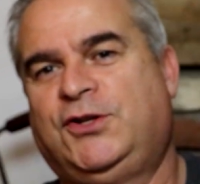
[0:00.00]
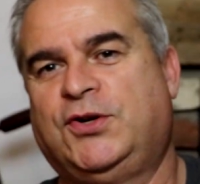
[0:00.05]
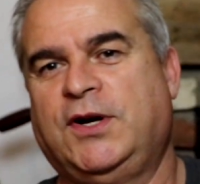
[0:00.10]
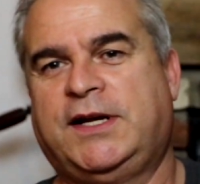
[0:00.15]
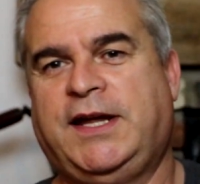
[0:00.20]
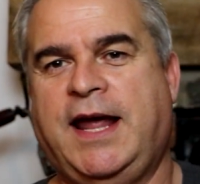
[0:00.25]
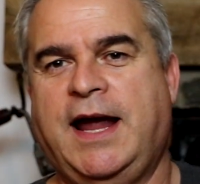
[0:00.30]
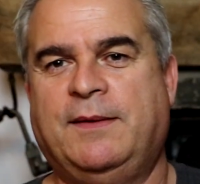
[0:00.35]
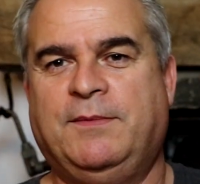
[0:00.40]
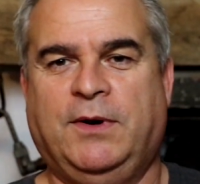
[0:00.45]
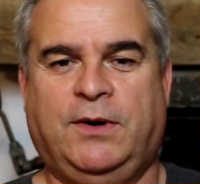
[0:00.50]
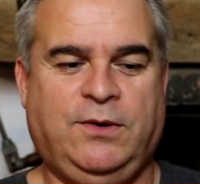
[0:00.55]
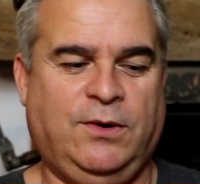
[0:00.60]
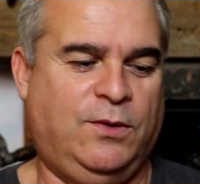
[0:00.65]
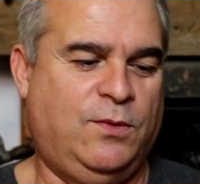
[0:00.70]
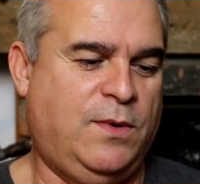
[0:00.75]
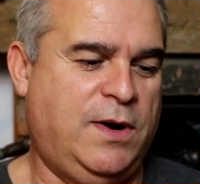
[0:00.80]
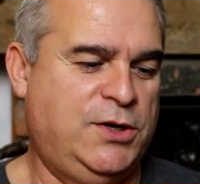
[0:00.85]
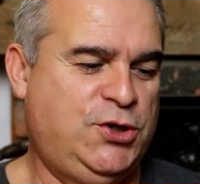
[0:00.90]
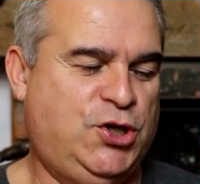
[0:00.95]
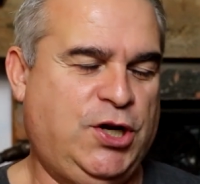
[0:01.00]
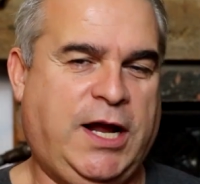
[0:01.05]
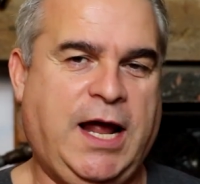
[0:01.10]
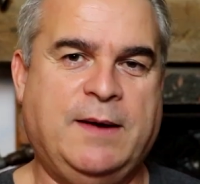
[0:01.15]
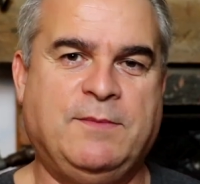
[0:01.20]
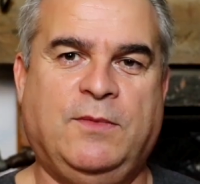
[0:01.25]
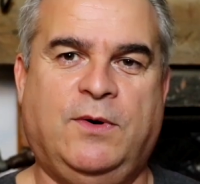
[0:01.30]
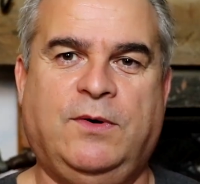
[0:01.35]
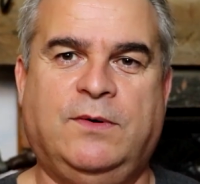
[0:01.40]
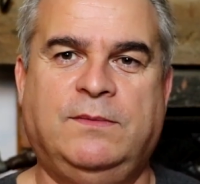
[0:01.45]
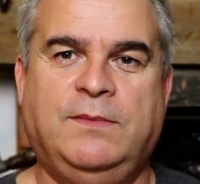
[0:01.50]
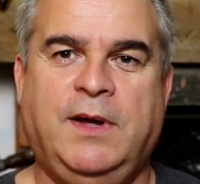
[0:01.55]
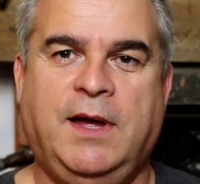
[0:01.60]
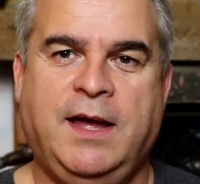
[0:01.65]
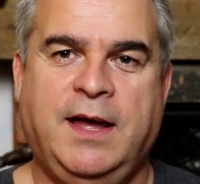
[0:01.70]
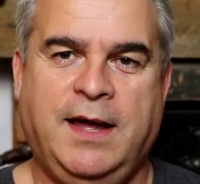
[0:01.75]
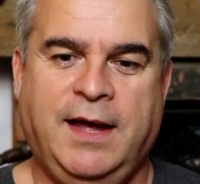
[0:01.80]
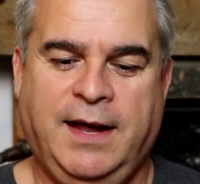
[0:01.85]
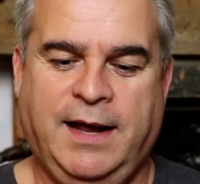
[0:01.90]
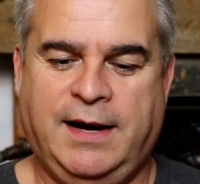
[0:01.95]
trick camera girl once. She came home
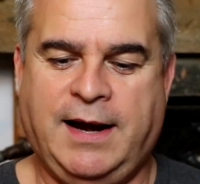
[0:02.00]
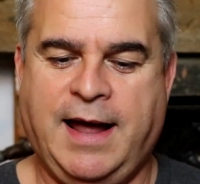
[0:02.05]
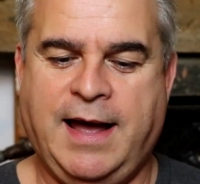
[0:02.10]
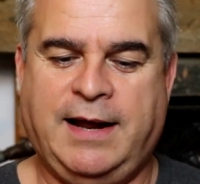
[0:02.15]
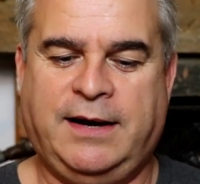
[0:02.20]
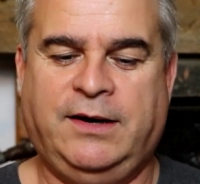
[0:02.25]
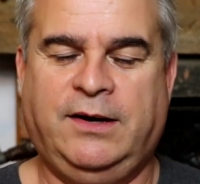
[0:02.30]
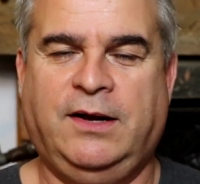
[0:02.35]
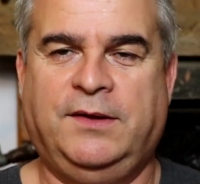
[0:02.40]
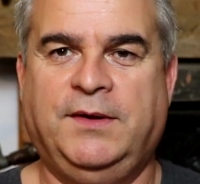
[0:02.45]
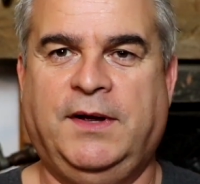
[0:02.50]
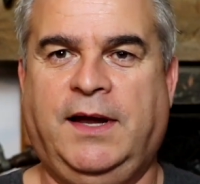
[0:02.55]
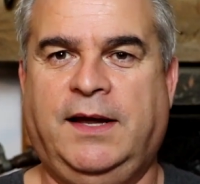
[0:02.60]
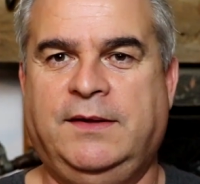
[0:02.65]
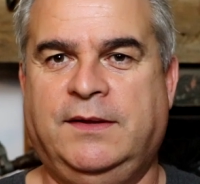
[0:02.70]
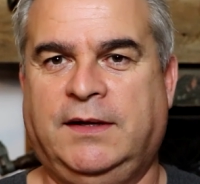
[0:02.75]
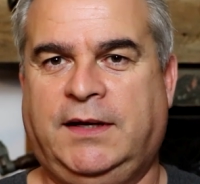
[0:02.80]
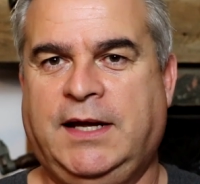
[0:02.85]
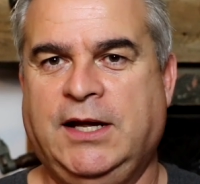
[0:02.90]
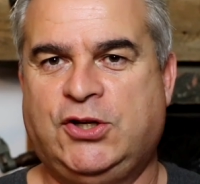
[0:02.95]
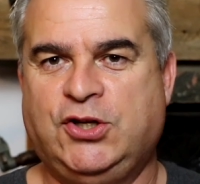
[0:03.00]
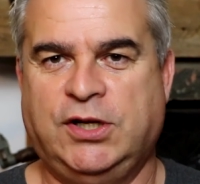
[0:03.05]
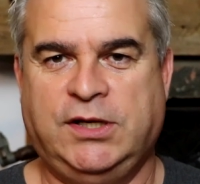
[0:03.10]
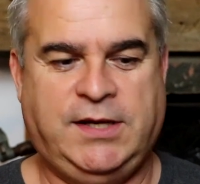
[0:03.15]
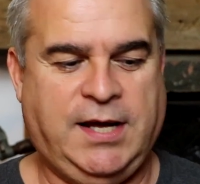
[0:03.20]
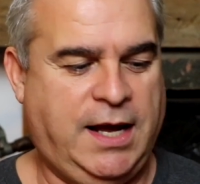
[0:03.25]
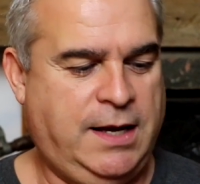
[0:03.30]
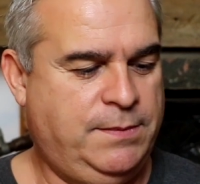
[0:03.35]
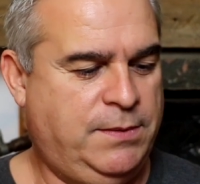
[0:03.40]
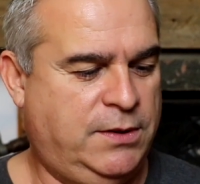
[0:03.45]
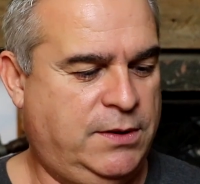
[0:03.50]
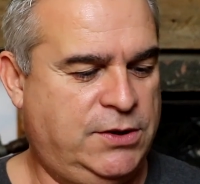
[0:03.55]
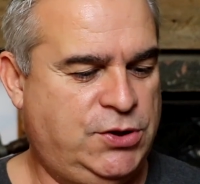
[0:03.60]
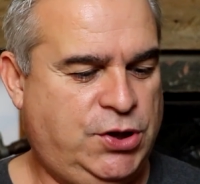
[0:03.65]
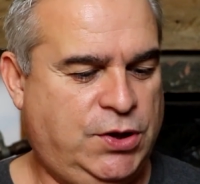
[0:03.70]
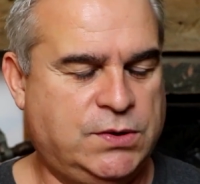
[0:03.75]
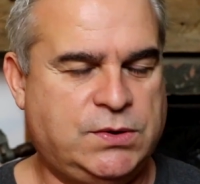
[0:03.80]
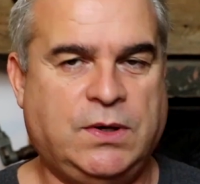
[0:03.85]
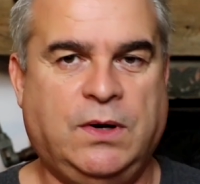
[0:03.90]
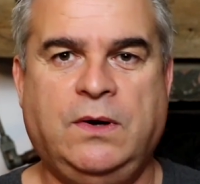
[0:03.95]
and I had it on the in the kitchen table. And
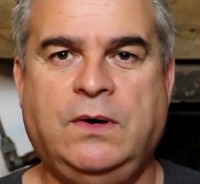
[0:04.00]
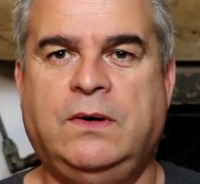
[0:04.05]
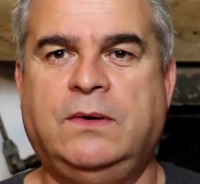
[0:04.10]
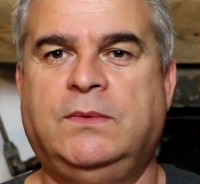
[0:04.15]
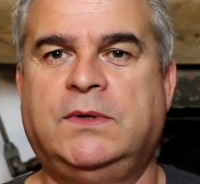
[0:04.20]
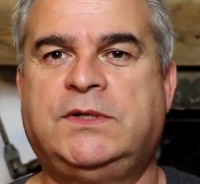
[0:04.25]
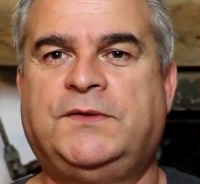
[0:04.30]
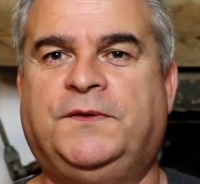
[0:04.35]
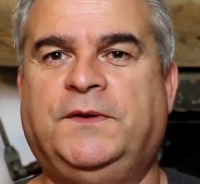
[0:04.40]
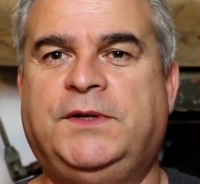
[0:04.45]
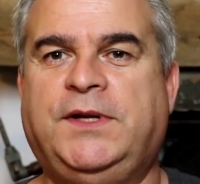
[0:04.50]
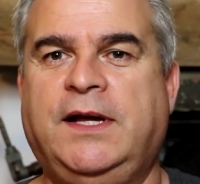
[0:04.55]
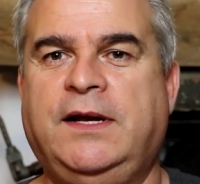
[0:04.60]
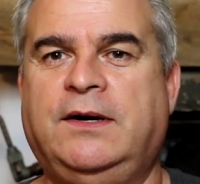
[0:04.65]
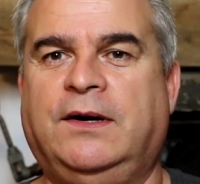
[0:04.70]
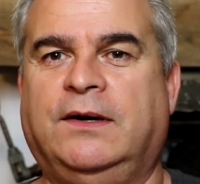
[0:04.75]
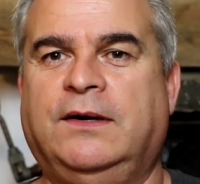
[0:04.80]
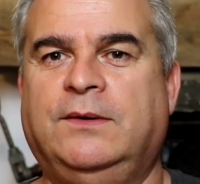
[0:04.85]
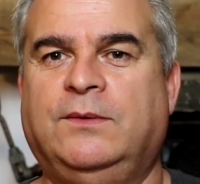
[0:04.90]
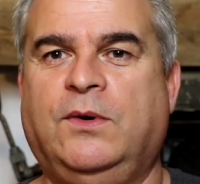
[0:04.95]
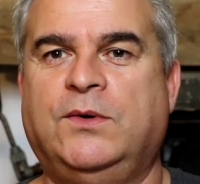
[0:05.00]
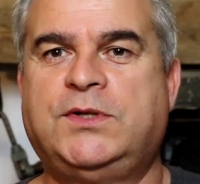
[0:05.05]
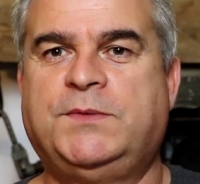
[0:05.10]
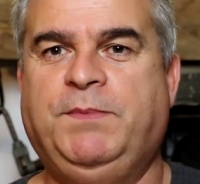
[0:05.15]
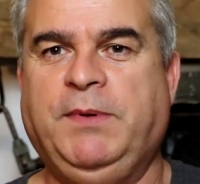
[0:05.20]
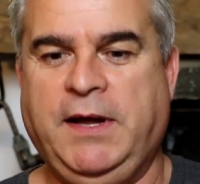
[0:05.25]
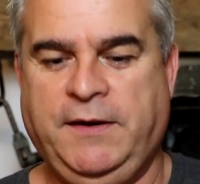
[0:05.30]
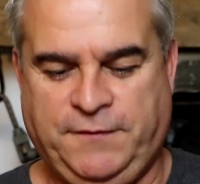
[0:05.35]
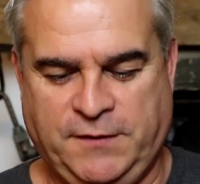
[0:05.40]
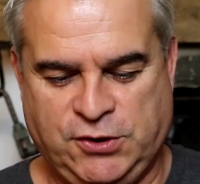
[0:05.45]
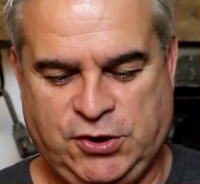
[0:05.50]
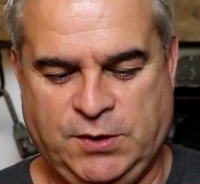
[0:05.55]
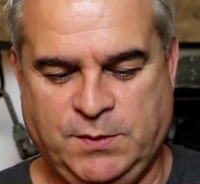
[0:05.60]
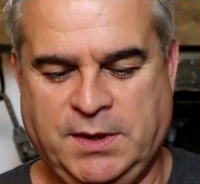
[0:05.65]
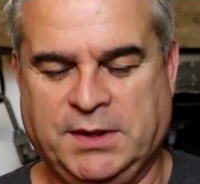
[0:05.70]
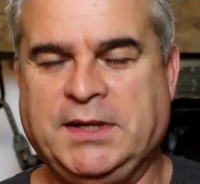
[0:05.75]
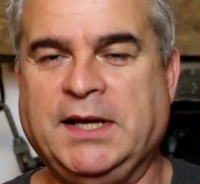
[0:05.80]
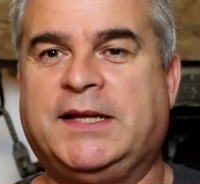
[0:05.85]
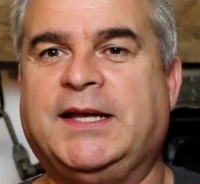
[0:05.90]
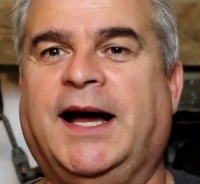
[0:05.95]
she goes, oh, what's for dinner? Roast beef. And she
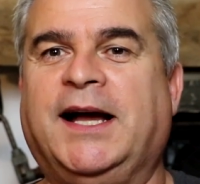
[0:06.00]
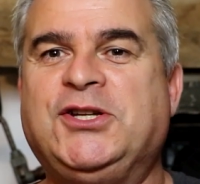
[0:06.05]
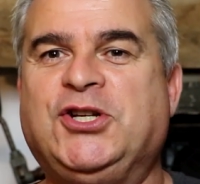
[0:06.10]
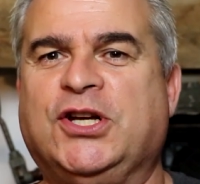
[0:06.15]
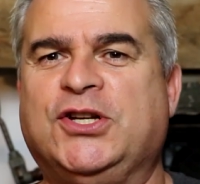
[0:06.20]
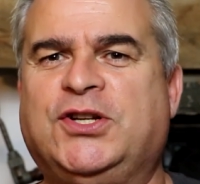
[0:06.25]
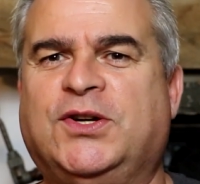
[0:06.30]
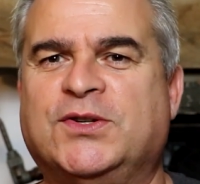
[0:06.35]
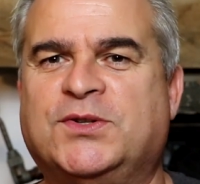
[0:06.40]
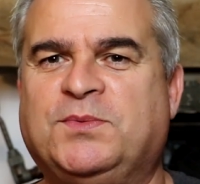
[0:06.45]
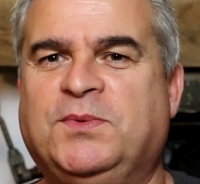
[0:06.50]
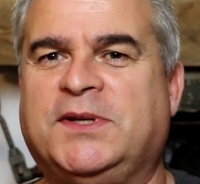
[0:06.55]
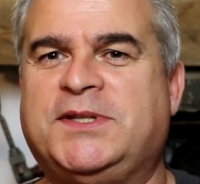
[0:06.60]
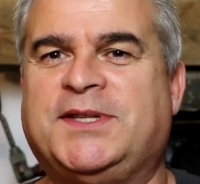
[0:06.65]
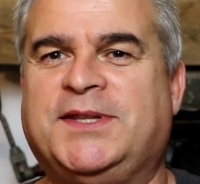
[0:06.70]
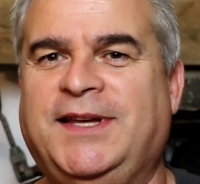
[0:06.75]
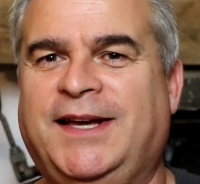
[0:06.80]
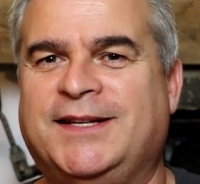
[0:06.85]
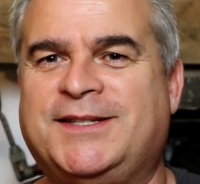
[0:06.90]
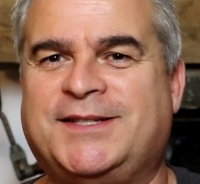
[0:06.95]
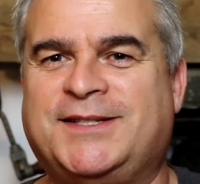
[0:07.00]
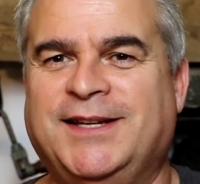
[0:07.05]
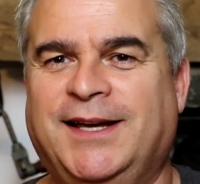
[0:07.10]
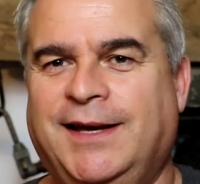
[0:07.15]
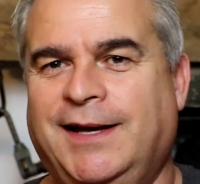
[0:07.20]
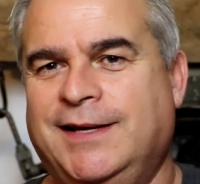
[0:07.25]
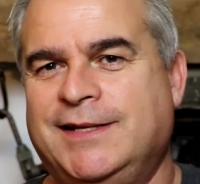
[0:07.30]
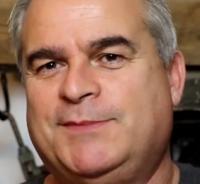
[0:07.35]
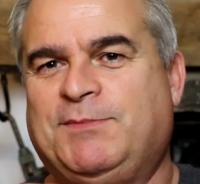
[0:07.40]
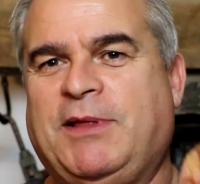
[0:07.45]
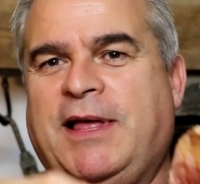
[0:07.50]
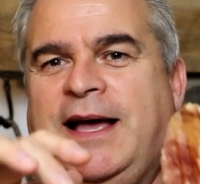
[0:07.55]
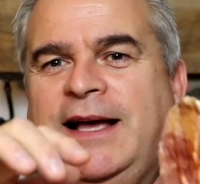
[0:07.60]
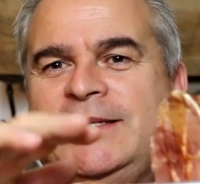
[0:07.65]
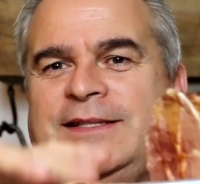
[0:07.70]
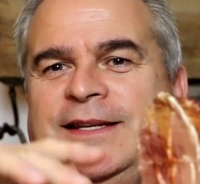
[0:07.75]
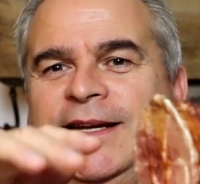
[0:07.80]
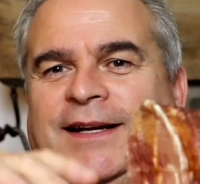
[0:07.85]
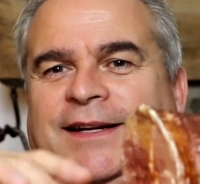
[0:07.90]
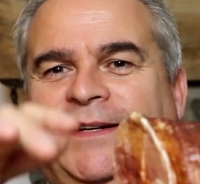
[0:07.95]
went to touch it. She goes, what's this? It's
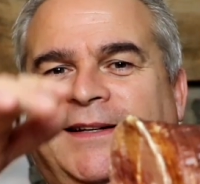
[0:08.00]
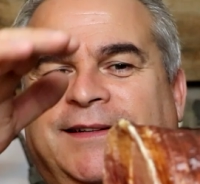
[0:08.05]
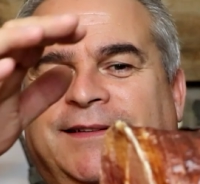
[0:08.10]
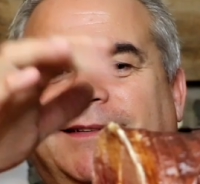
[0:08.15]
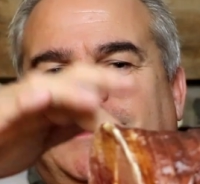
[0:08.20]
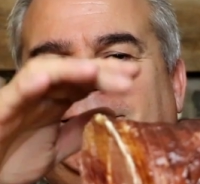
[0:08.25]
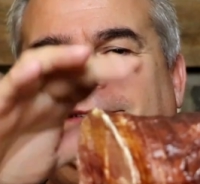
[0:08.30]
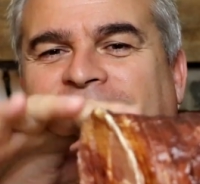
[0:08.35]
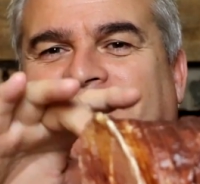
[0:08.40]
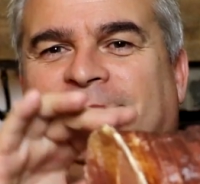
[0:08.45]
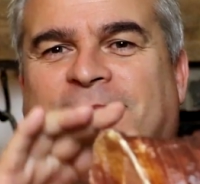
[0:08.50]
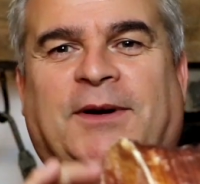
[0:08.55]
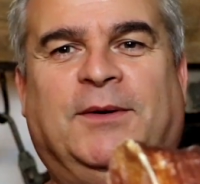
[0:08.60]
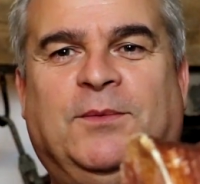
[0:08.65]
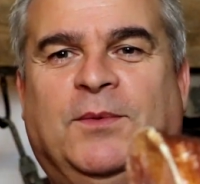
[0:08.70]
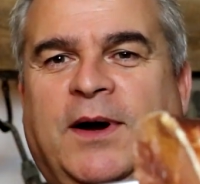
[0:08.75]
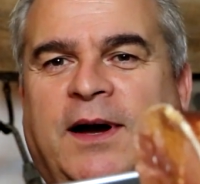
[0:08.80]
plastic. But